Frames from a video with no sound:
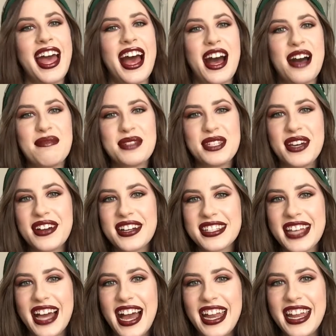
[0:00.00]
I'm so
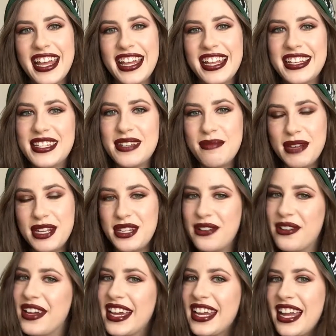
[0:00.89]
excited to be
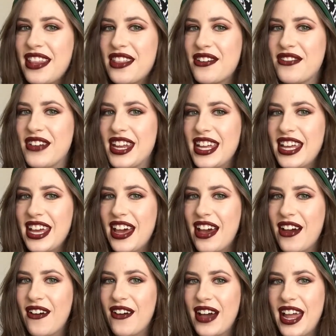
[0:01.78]
doing another
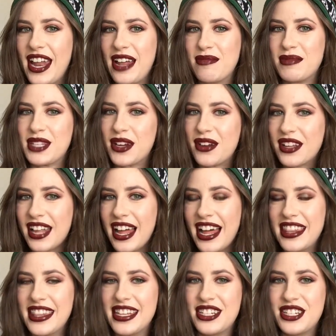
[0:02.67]
video, and I'm so
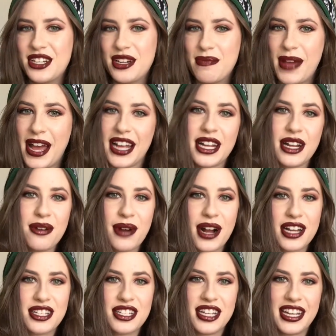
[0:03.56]
glad that you're back here
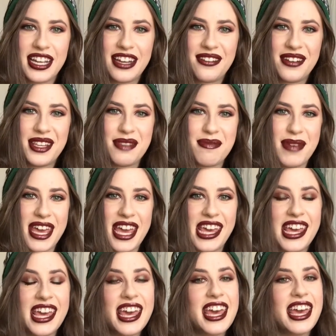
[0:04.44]
watching it with
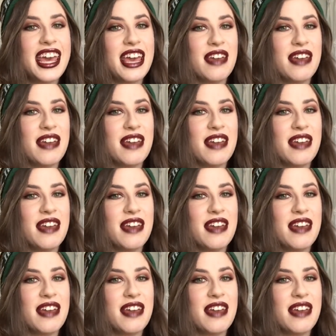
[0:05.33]
me.